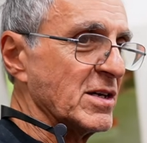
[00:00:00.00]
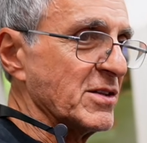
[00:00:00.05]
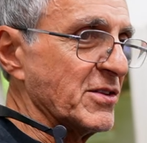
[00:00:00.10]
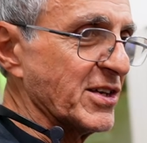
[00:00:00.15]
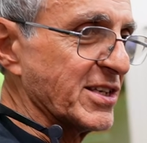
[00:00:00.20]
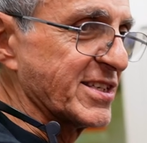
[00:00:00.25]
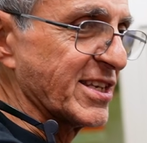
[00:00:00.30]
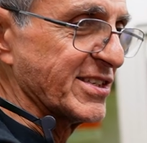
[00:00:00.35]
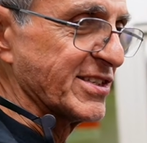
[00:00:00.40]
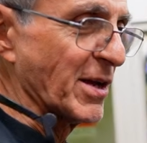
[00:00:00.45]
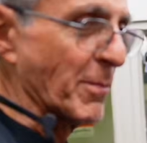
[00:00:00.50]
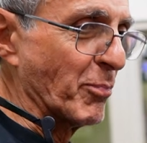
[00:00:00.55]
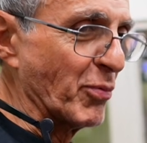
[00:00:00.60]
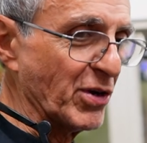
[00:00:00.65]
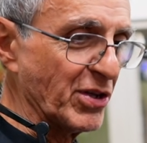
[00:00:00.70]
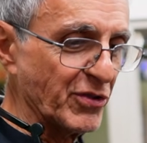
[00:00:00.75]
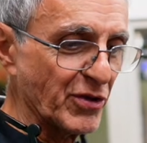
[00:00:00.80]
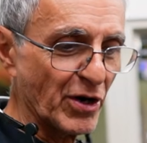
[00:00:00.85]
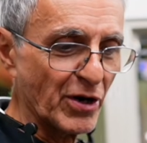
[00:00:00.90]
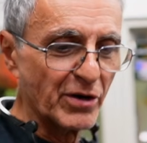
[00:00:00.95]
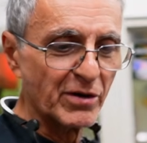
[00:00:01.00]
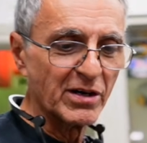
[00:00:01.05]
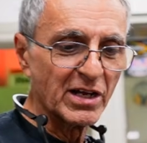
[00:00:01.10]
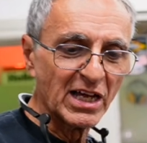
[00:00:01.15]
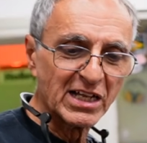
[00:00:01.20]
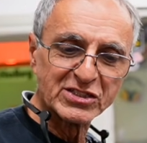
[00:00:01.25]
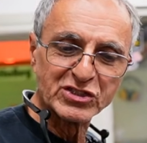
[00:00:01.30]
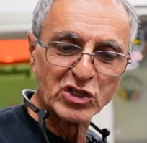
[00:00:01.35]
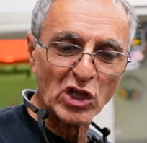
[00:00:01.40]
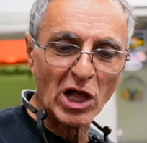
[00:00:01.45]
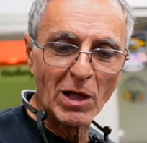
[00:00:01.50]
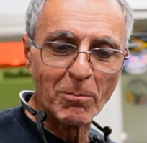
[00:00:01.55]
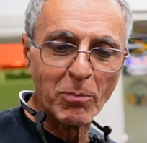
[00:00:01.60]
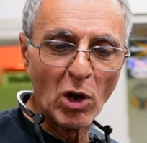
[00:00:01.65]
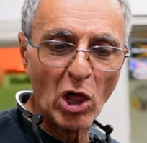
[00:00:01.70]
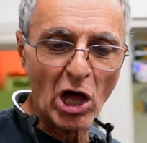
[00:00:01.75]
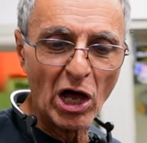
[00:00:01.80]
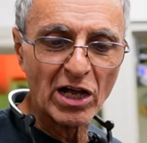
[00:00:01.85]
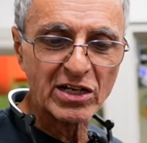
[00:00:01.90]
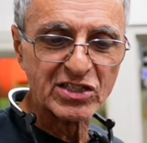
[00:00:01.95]
This is a breather. It's not
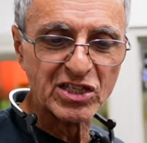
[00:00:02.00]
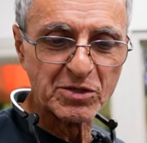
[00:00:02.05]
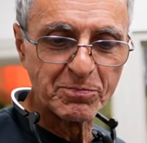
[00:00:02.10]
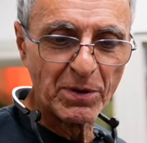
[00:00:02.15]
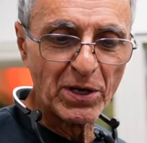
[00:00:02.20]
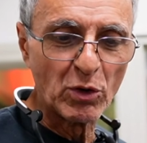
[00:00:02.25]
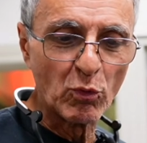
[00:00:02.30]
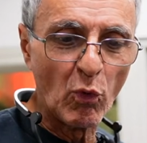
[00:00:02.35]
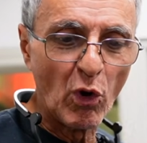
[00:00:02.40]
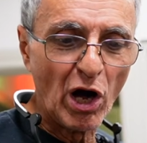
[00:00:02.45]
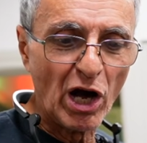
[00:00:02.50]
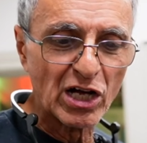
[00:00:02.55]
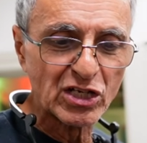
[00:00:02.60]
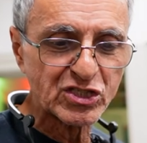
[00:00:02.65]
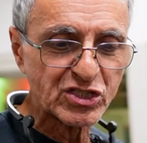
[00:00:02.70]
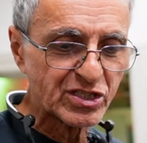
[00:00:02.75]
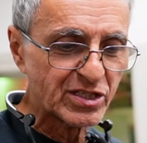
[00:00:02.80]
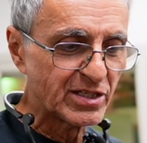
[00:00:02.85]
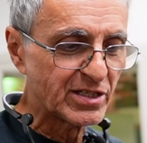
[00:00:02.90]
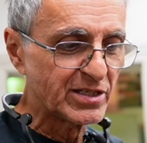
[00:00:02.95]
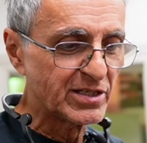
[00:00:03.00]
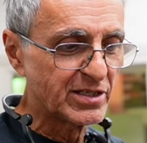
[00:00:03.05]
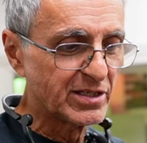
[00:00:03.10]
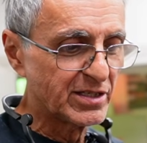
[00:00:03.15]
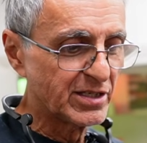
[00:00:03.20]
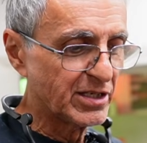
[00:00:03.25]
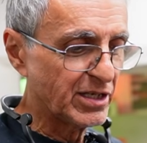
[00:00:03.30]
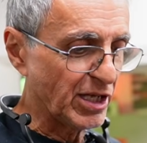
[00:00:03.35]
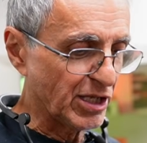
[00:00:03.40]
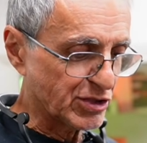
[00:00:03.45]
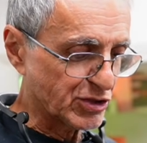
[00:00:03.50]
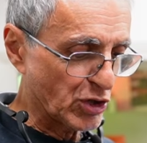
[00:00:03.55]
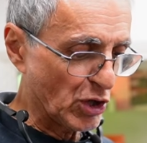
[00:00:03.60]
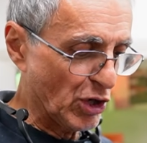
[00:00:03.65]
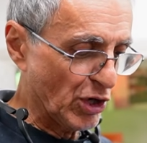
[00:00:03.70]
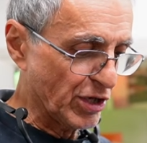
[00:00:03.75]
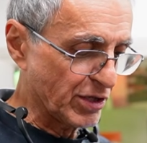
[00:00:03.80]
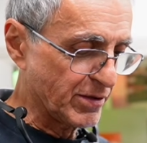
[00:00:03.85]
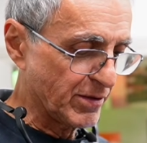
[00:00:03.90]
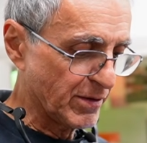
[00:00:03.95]
blocked. It's being washed. It's
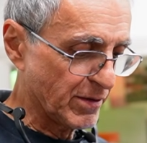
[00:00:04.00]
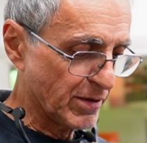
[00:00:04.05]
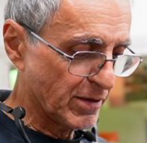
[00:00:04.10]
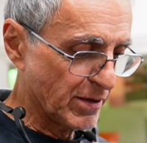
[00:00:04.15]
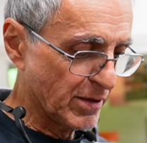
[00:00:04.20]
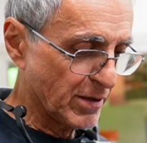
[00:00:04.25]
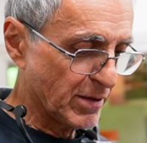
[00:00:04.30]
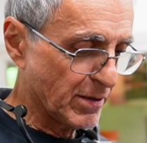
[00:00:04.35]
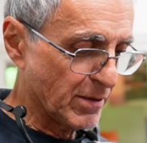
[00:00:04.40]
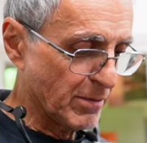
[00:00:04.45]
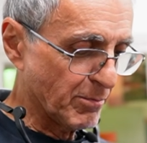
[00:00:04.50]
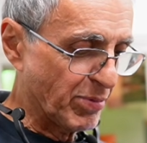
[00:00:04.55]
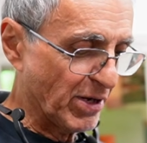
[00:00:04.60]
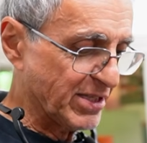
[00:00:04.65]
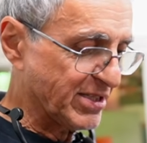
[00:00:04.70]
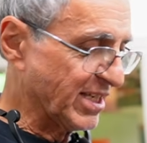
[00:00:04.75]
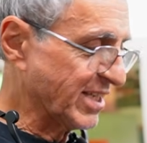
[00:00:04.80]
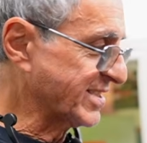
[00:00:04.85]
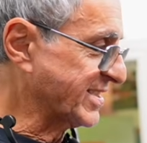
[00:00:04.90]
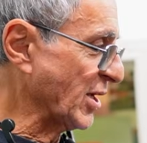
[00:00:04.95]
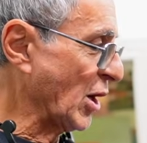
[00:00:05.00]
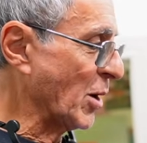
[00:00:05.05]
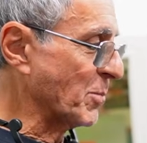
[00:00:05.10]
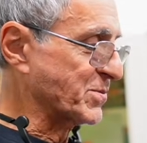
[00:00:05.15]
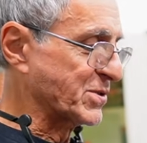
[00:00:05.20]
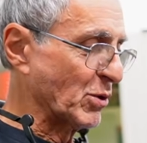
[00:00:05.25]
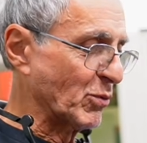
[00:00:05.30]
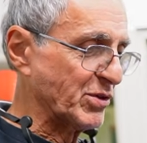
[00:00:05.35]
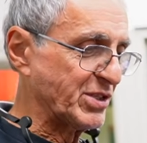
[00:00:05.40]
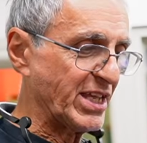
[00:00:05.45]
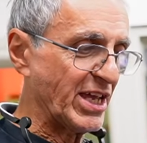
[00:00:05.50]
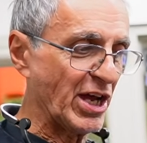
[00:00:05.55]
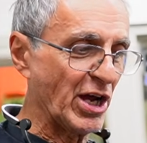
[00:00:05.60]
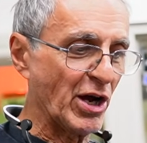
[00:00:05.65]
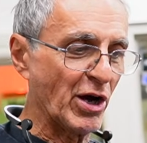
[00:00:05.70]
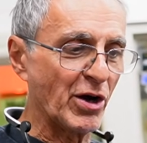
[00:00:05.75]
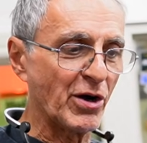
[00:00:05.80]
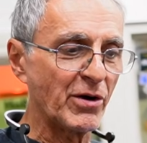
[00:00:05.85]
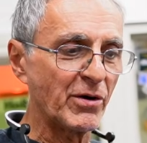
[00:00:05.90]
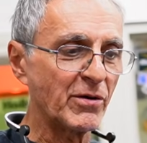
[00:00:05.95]
good. But this helps it with the
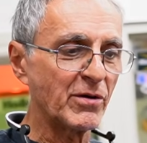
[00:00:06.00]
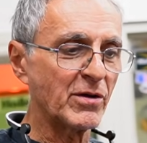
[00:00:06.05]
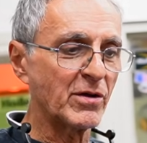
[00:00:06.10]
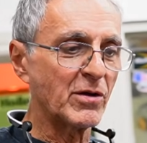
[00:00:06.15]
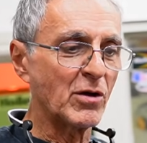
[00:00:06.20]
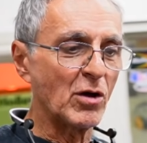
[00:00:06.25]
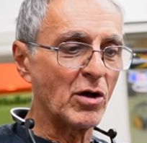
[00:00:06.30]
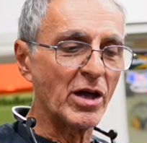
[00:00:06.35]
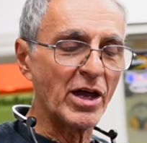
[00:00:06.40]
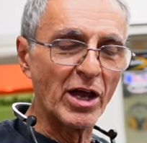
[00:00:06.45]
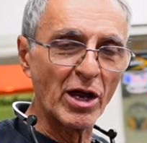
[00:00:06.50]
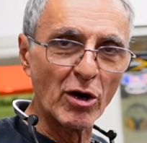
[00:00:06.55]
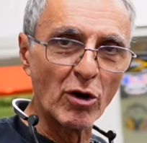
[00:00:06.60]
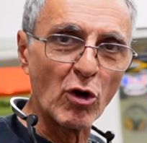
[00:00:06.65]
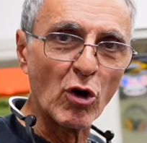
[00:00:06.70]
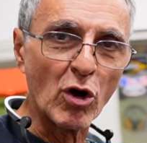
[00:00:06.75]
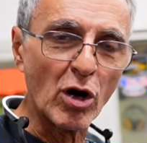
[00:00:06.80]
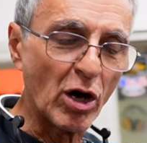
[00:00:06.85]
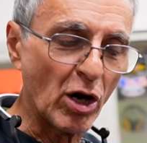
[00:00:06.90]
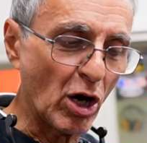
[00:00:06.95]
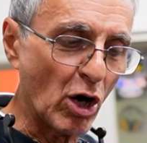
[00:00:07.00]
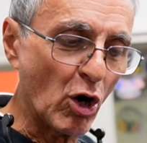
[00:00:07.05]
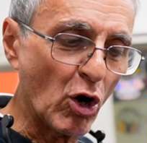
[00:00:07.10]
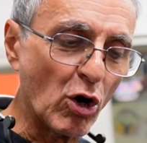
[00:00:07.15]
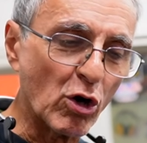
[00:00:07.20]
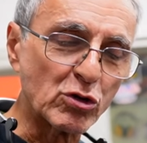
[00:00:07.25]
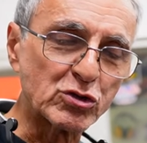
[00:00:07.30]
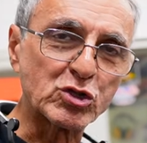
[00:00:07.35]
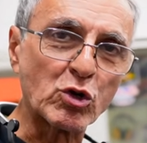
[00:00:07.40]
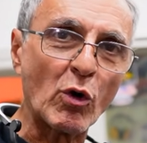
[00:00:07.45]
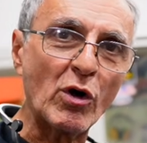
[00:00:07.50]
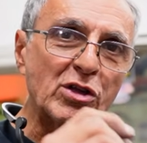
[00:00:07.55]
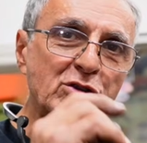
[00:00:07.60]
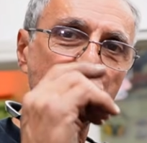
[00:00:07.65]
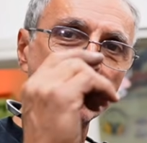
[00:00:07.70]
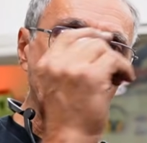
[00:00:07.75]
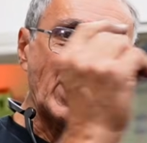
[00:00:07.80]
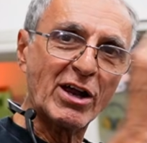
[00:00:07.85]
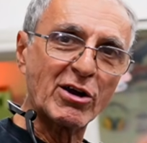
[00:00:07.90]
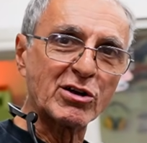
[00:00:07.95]
air hose going
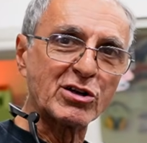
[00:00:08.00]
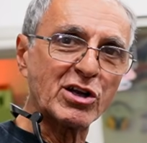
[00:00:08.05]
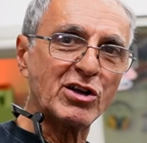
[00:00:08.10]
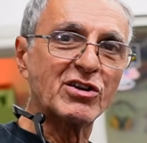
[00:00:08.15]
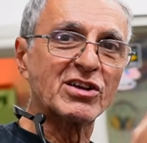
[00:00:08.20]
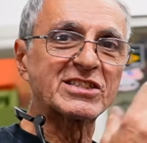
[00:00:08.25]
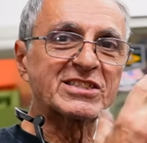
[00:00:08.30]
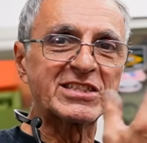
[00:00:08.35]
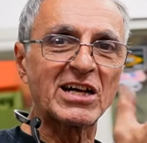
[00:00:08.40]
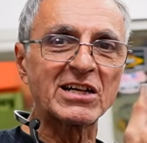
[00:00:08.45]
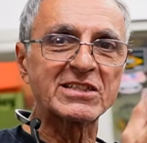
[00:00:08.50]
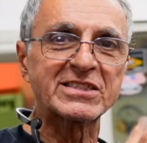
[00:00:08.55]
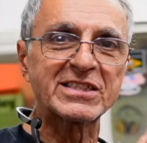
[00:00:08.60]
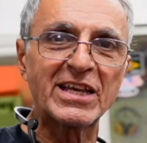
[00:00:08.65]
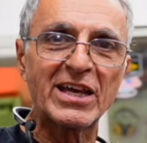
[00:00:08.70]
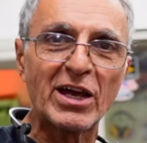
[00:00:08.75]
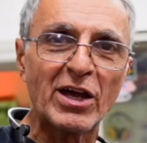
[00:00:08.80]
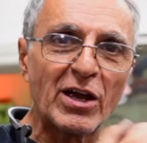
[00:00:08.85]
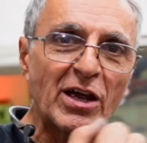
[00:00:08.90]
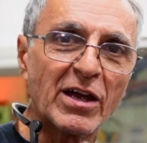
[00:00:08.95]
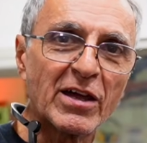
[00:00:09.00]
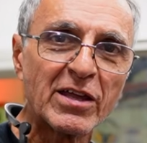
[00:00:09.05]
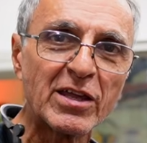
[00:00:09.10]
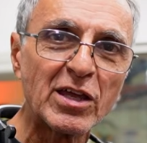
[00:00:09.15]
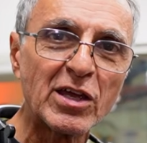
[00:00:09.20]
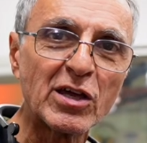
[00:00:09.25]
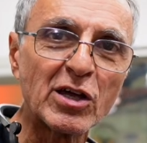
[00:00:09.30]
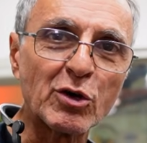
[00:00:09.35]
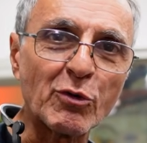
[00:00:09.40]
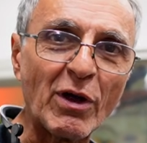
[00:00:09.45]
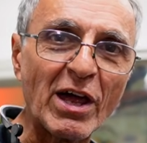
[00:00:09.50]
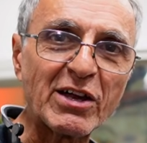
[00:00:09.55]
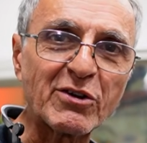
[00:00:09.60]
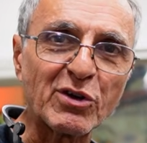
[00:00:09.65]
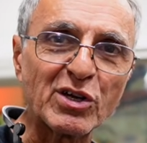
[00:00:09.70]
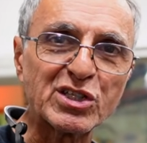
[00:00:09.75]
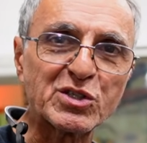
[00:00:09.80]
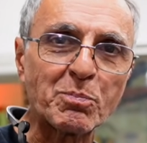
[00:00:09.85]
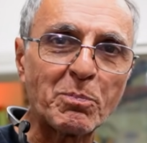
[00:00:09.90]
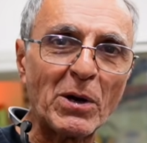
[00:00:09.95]
through the air cleaner. It sucks the
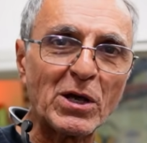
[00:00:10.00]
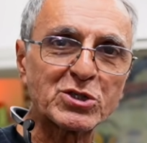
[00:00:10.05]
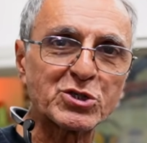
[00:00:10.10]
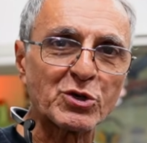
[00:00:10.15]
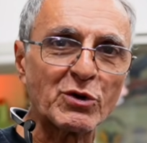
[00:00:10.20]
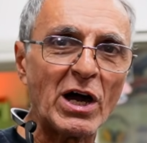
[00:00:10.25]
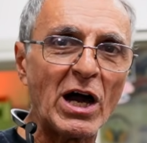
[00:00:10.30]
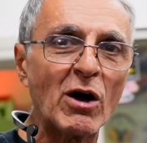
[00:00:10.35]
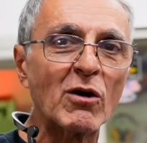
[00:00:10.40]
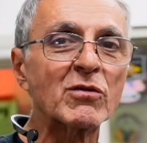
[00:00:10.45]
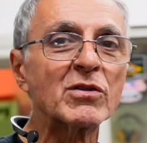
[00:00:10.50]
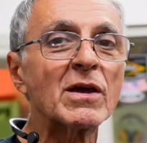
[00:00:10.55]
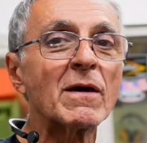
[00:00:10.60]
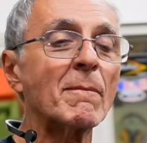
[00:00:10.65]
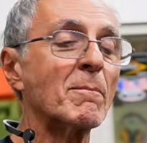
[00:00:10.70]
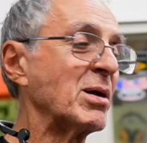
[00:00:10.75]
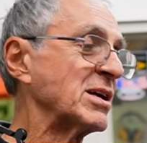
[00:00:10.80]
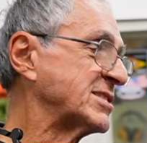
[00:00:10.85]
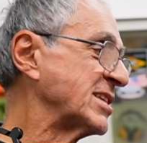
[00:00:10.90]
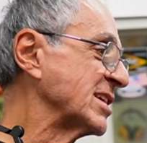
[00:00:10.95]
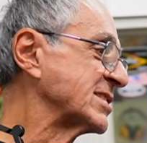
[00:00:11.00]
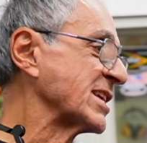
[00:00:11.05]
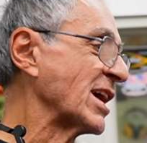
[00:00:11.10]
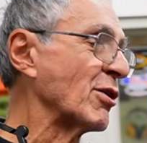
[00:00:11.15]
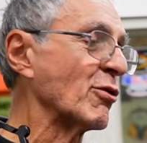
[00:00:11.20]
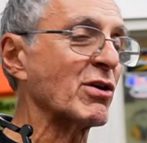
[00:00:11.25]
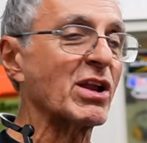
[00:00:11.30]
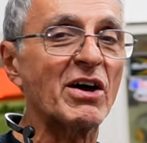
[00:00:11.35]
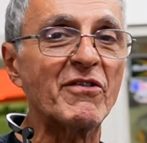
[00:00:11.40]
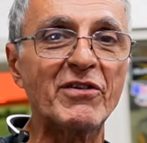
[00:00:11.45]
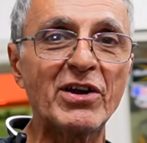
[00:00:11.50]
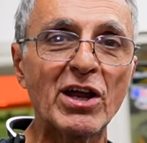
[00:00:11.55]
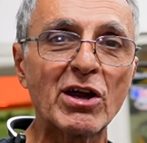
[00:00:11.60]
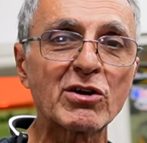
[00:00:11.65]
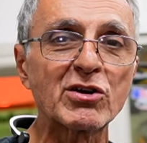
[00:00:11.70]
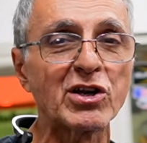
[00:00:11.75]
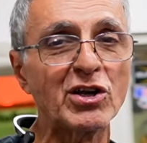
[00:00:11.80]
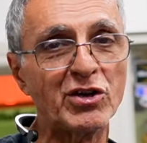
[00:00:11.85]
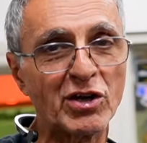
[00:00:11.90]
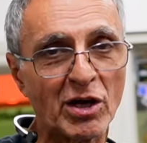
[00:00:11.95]
crankcase pressure out. But since I don't have an air
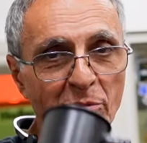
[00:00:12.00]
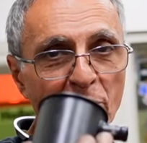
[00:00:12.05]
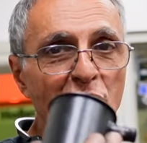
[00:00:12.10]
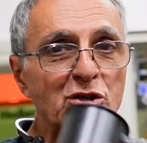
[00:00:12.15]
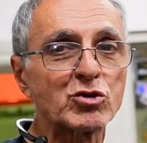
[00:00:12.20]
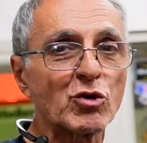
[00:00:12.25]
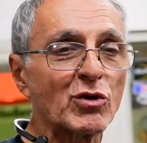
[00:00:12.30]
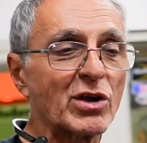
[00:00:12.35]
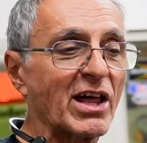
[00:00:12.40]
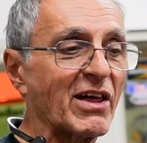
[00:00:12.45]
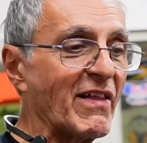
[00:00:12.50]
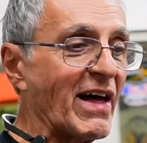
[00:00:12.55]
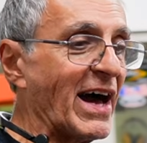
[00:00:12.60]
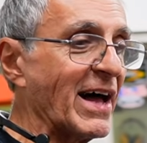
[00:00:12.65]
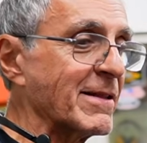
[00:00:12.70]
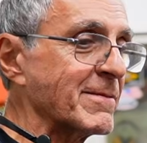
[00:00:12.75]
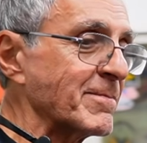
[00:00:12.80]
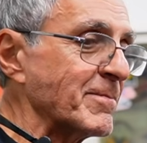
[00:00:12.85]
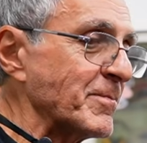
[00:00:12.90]
cleaner, I'm going to do it like that.